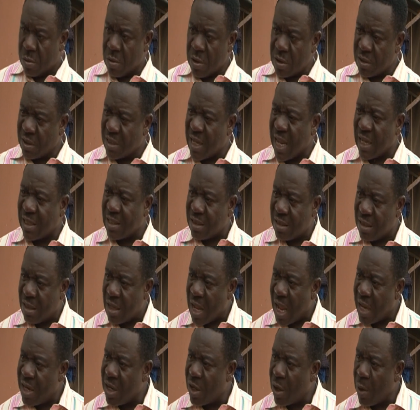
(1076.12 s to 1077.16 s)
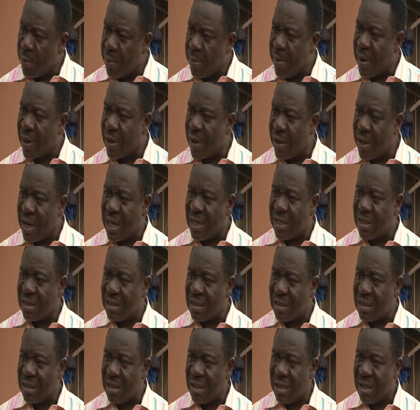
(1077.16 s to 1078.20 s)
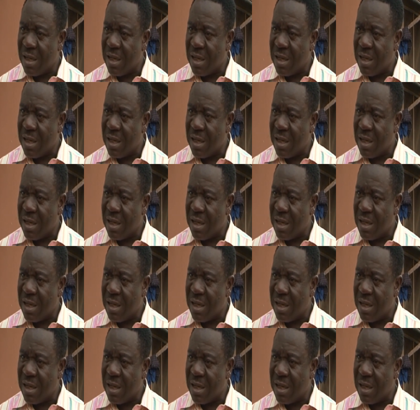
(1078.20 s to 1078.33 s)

What's that? I didn't open my clothes like this.